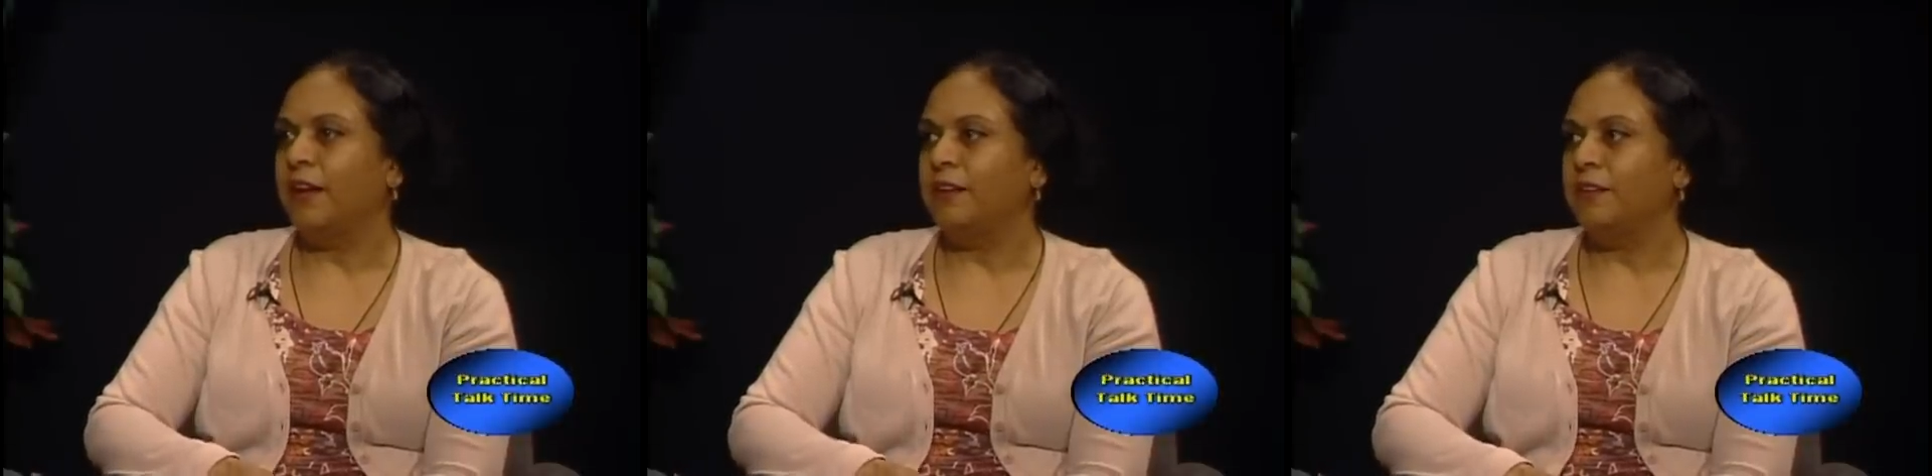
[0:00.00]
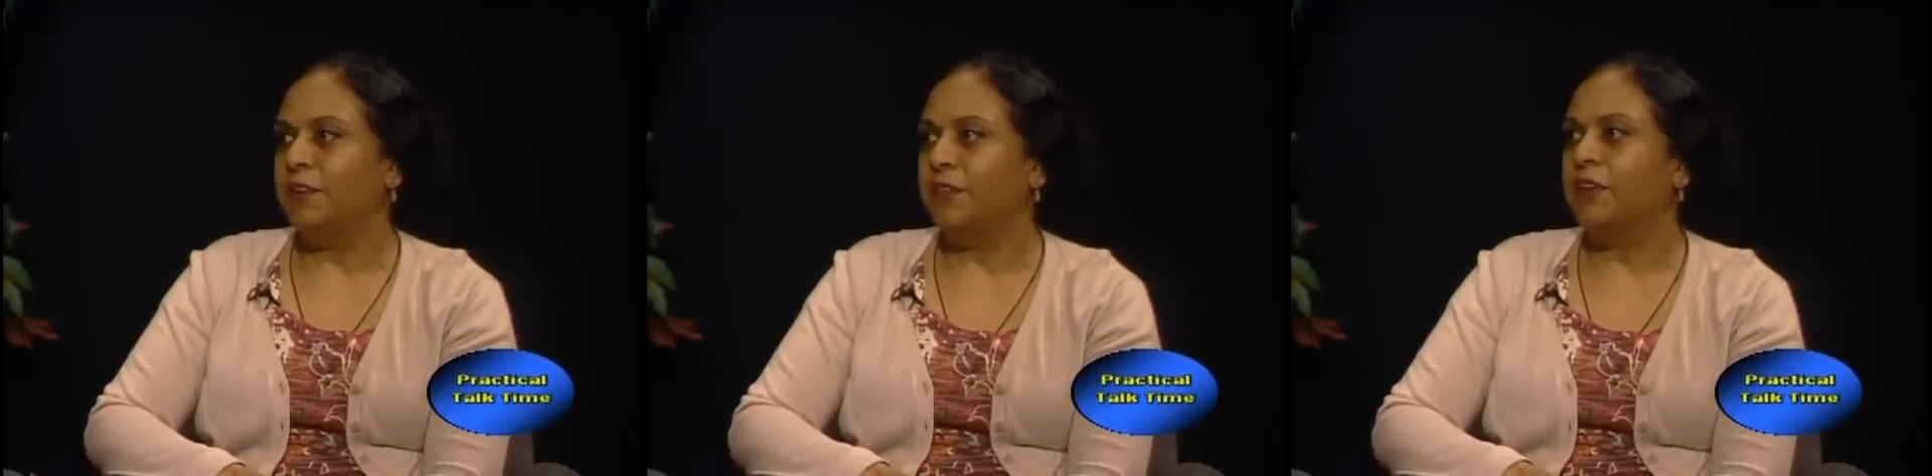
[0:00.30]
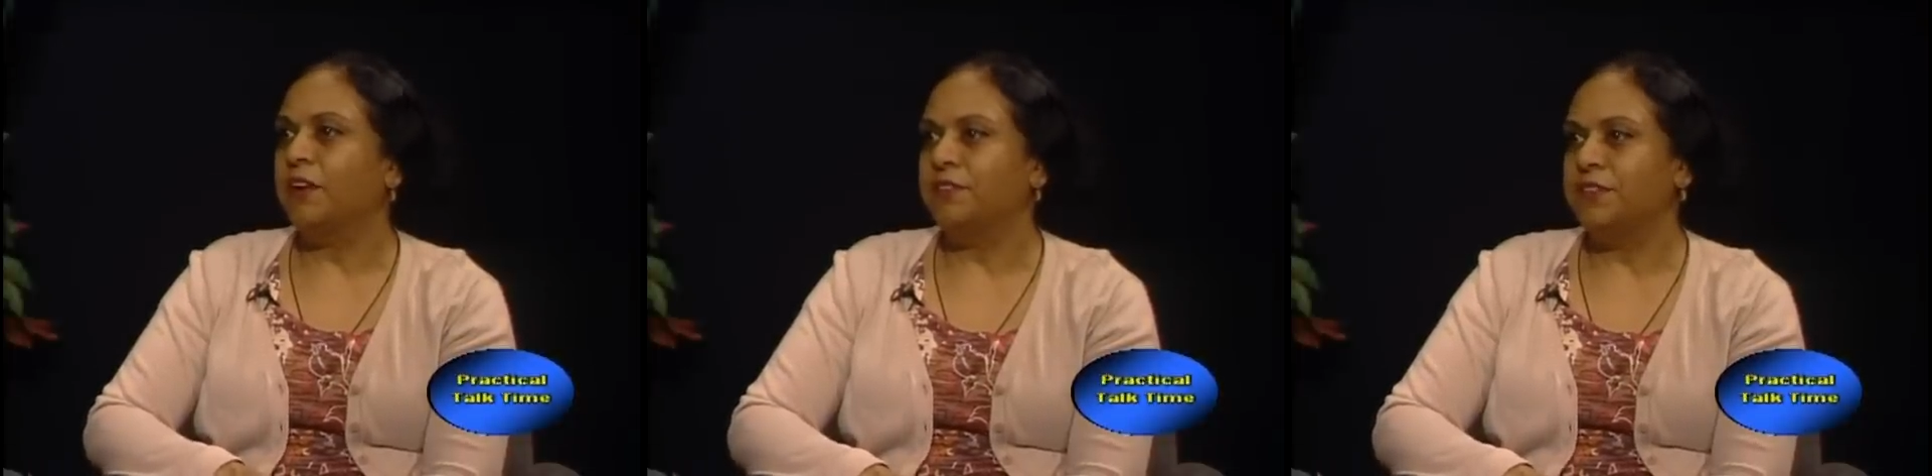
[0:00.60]
And in other
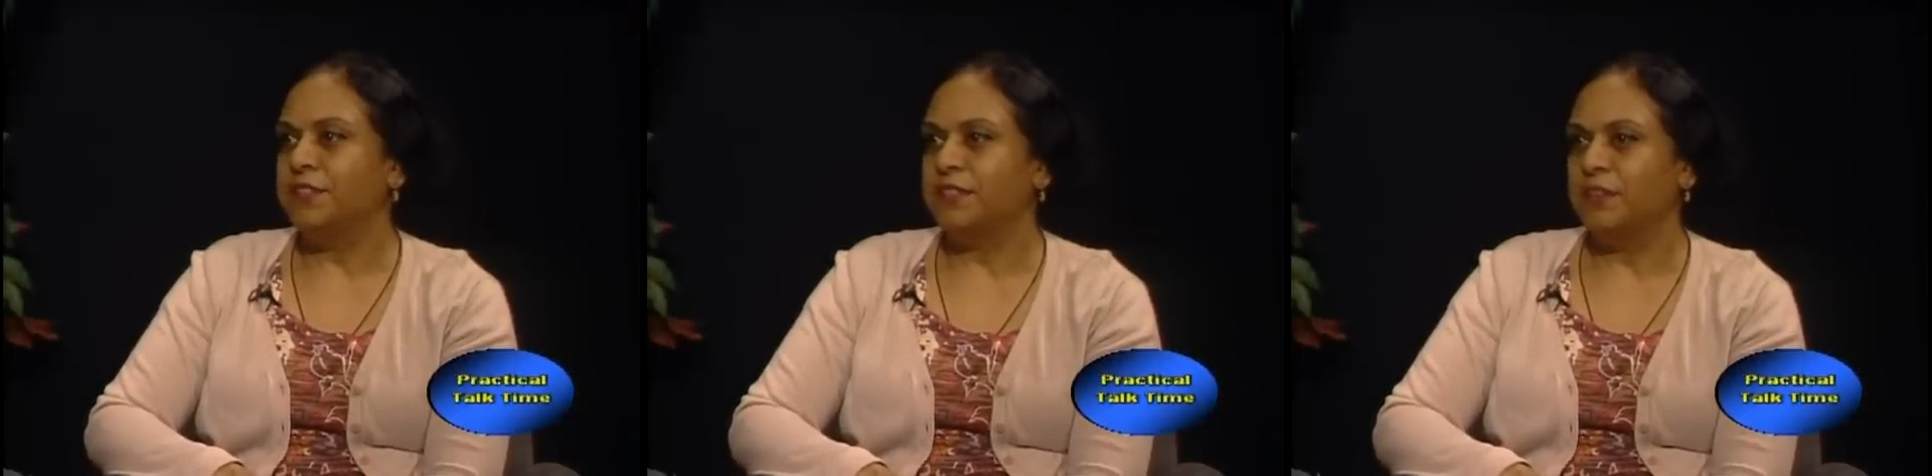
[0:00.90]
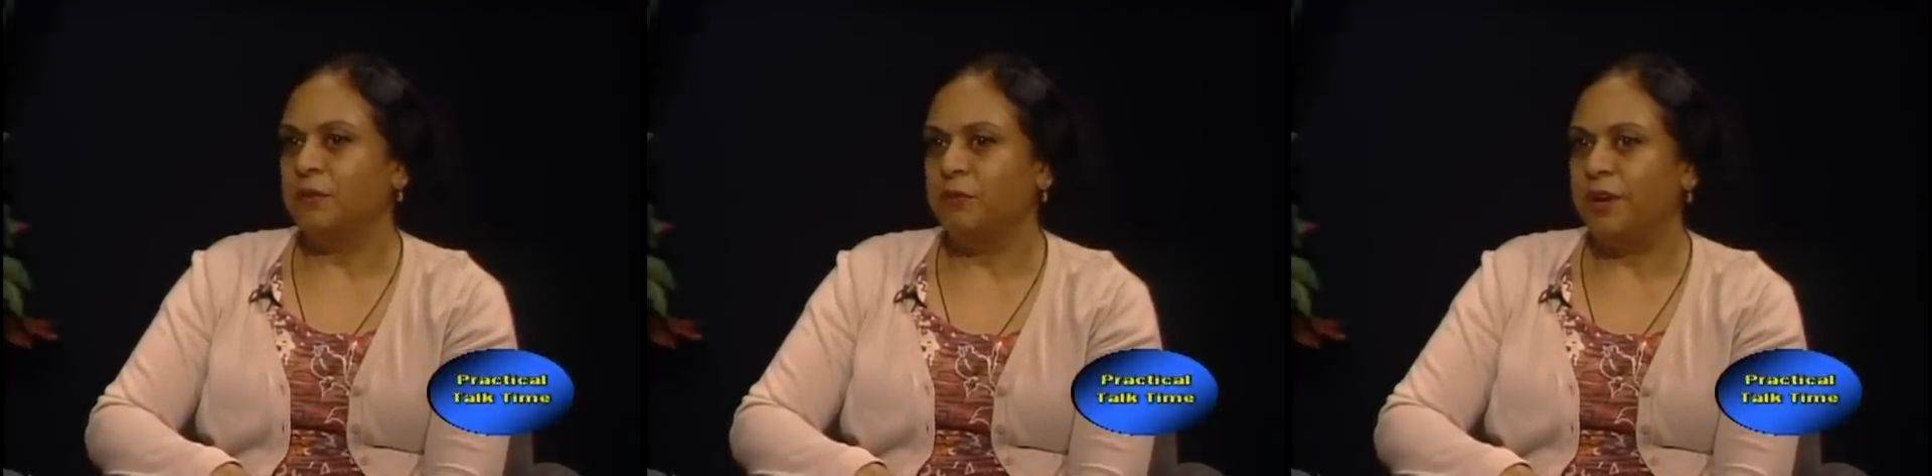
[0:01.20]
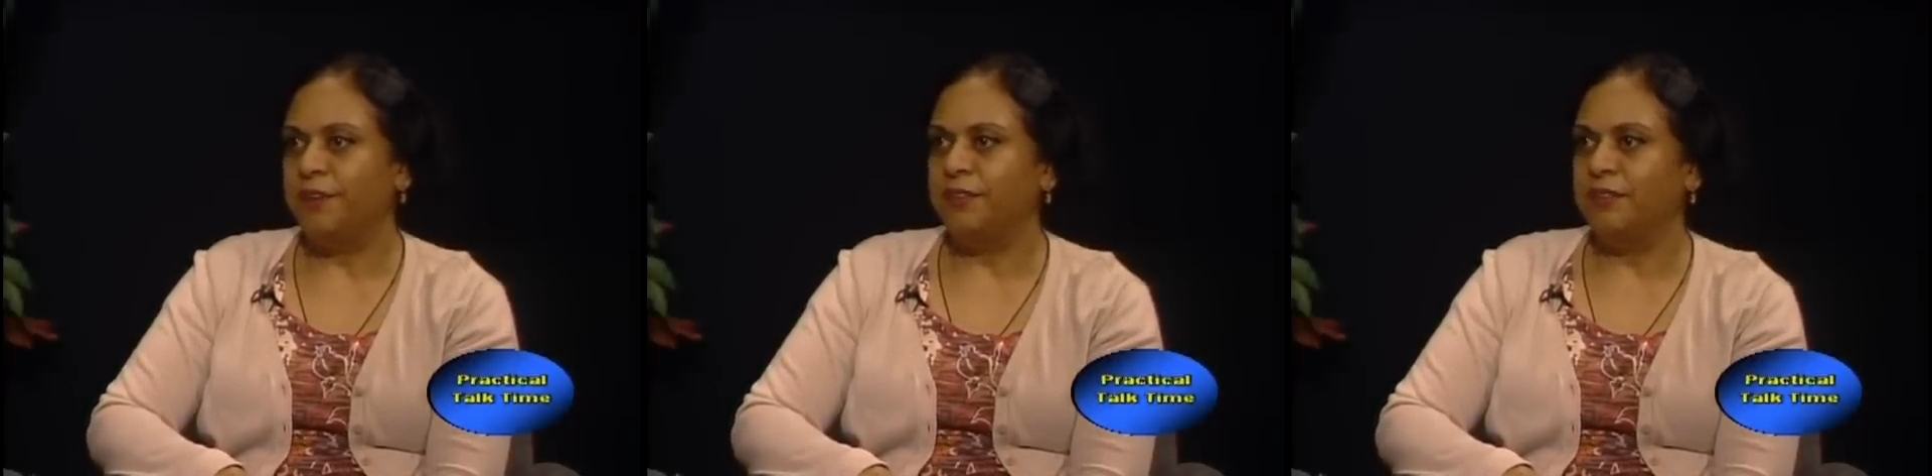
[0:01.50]
countries,
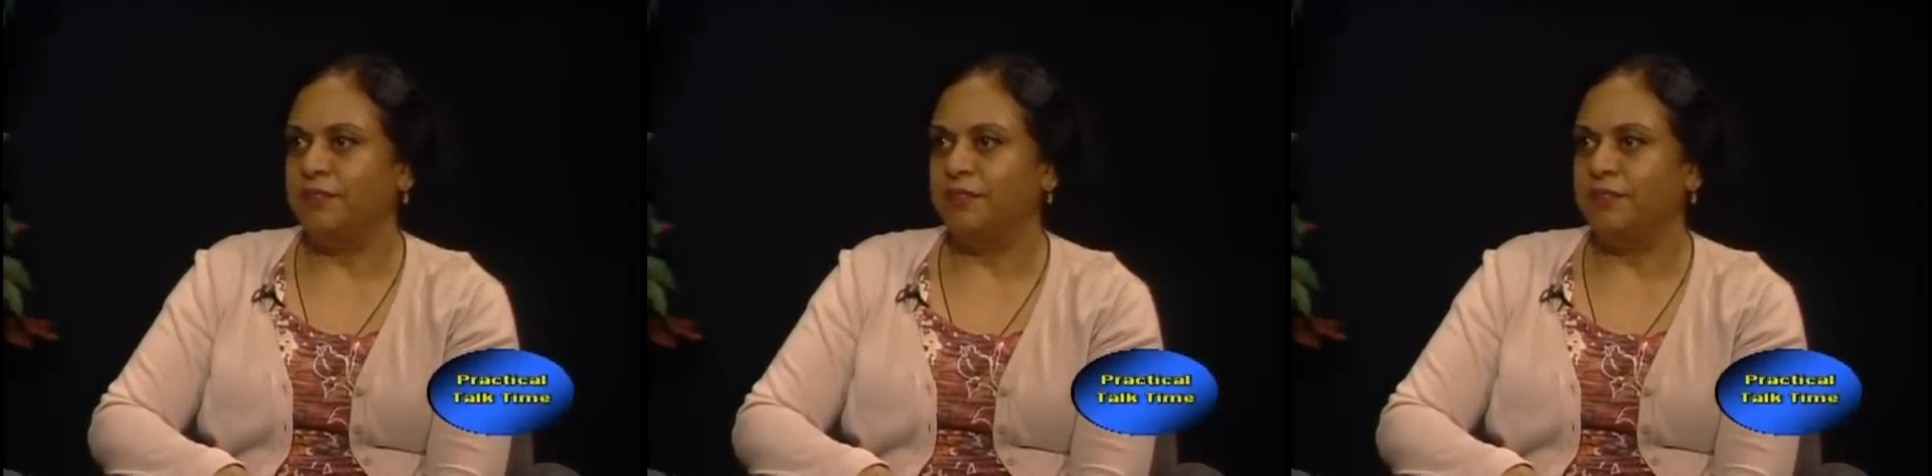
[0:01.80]
where